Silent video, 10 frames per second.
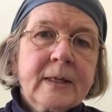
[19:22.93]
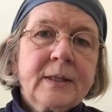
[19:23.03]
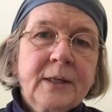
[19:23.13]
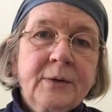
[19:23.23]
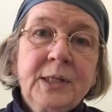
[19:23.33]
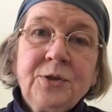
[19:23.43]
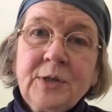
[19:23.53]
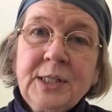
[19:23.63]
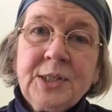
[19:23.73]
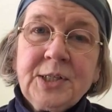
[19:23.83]
Though he
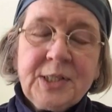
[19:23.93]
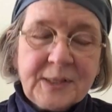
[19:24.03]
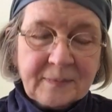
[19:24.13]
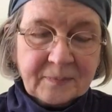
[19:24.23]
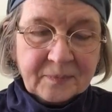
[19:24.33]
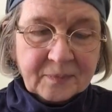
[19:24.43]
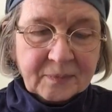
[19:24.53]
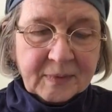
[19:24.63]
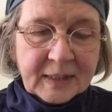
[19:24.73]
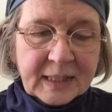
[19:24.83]
treasures
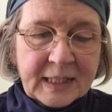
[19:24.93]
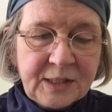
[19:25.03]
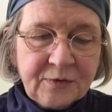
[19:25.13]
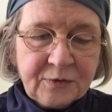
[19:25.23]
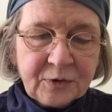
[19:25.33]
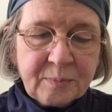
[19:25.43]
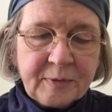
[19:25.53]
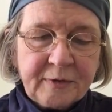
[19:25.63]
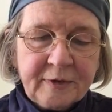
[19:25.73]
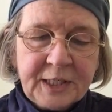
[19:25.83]
his full
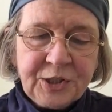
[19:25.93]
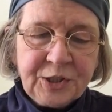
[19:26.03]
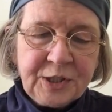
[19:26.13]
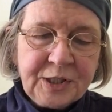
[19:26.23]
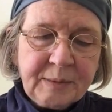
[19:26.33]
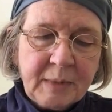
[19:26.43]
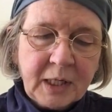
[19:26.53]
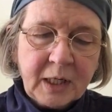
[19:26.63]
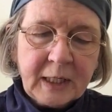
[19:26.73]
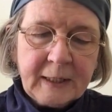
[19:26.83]
profession as a
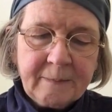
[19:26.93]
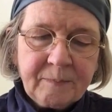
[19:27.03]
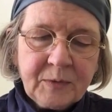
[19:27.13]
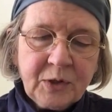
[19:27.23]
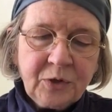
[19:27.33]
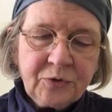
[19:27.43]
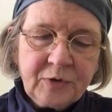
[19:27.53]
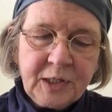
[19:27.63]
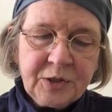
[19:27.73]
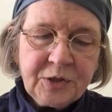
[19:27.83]
monk,
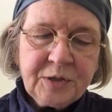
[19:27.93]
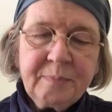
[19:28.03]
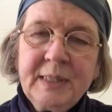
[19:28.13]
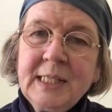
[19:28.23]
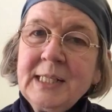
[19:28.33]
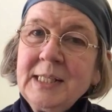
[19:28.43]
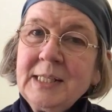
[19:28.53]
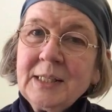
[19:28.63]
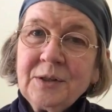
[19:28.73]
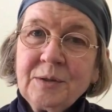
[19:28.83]
Conradus
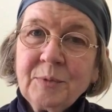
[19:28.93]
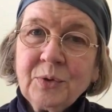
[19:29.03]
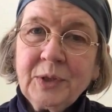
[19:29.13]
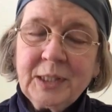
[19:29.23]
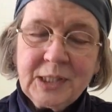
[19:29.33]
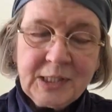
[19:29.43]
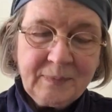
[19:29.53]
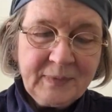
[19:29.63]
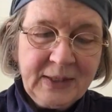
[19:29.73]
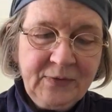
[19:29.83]
misses those mornings
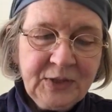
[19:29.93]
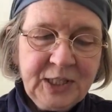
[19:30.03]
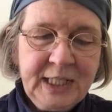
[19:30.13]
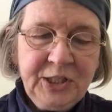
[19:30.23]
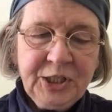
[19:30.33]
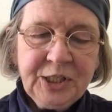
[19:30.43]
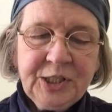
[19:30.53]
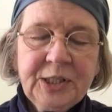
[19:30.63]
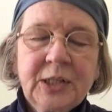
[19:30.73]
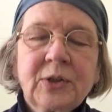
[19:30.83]
in the teaching
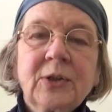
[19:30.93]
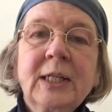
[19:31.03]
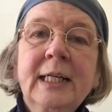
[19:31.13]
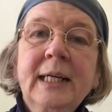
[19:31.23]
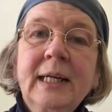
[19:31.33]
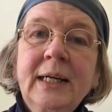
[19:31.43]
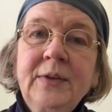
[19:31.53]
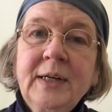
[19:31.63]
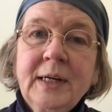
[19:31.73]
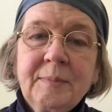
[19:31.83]
circle in
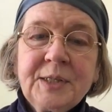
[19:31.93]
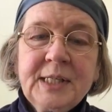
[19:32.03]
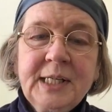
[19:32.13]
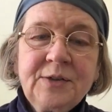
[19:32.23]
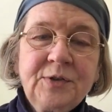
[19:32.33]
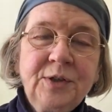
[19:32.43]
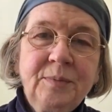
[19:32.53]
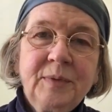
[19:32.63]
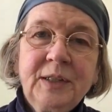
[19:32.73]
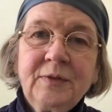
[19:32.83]
the upstairs
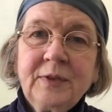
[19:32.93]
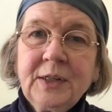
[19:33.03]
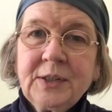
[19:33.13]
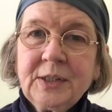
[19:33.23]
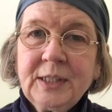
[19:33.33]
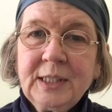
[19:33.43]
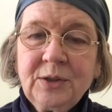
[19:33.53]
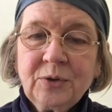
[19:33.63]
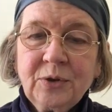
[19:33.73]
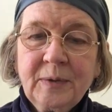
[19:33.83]
room with Father
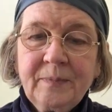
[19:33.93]
Theodore,